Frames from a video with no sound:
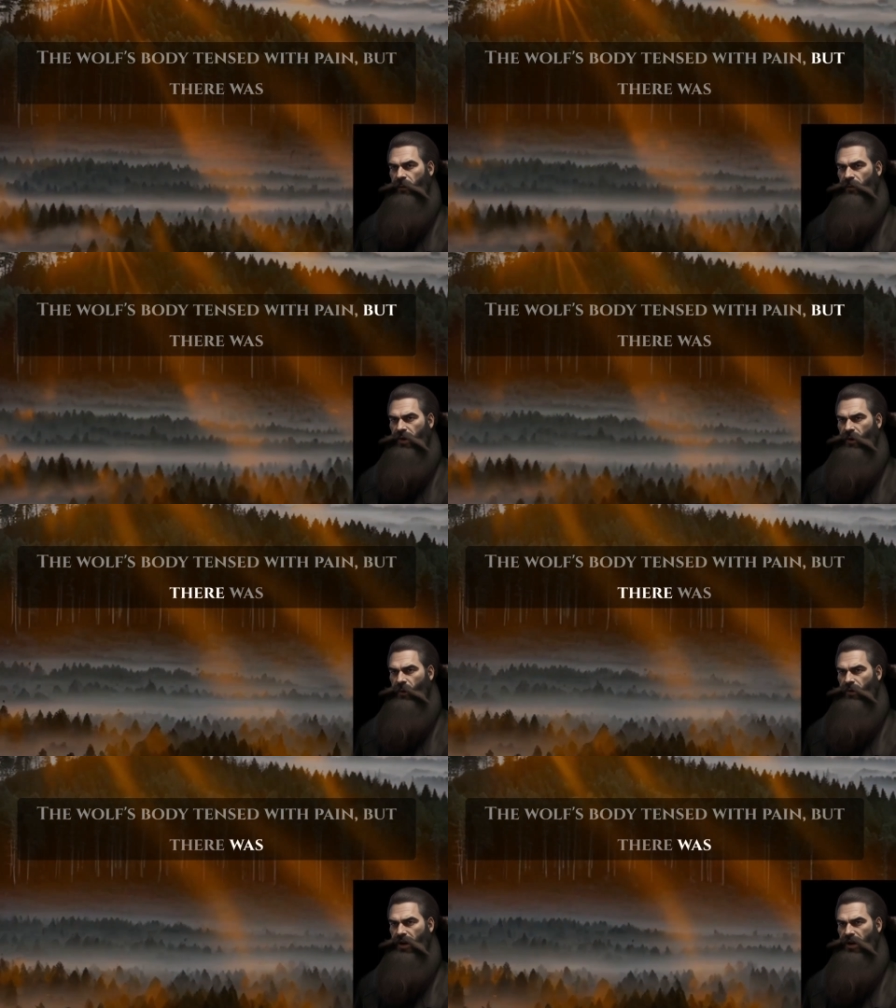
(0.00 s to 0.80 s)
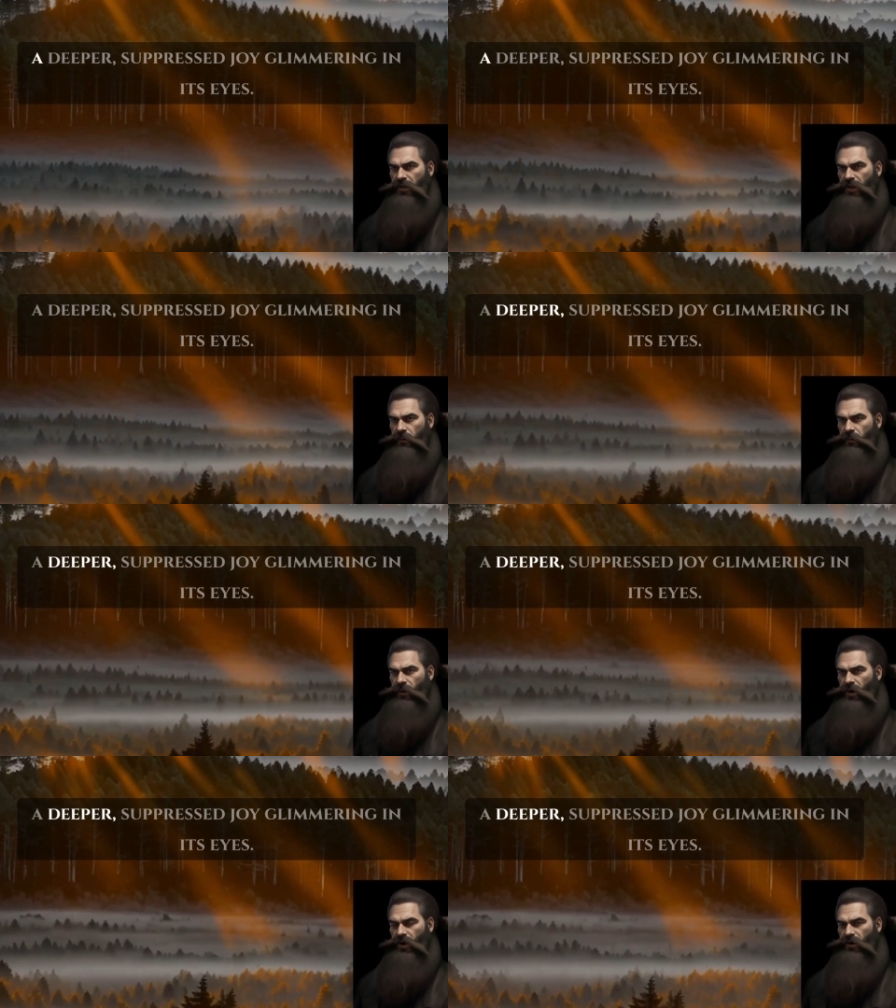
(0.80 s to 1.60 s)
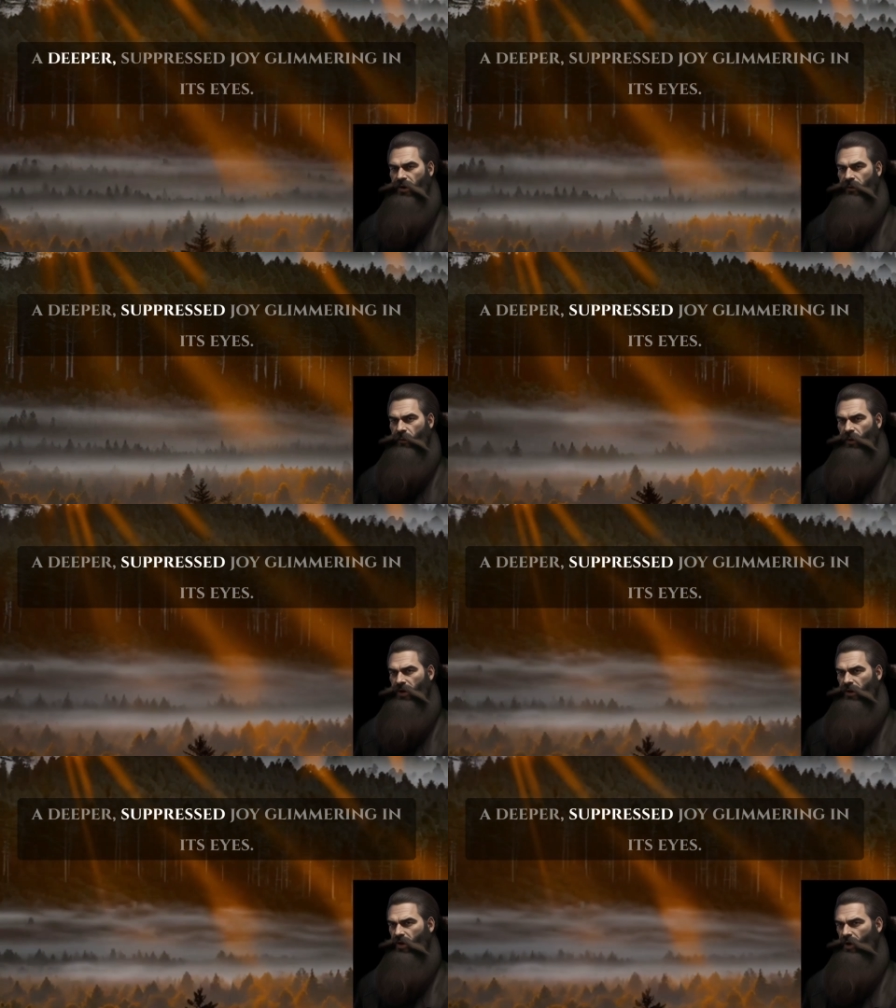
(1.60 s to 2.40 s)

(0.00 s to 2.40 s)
but there was a deeper, suppressed